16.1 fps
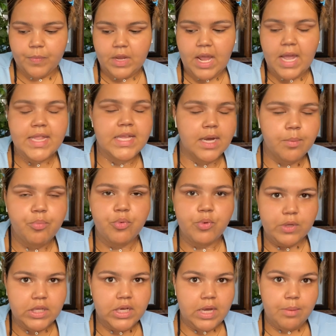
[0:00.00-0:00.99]
I think
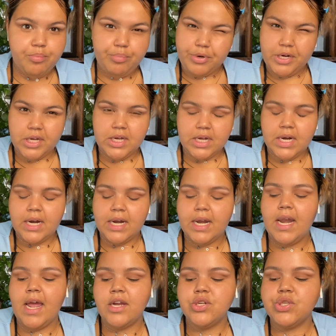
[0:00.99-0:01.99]
I'm pretty good at it
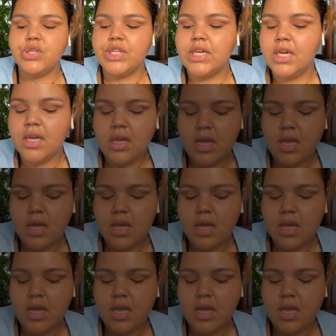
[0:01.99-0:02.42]
actually.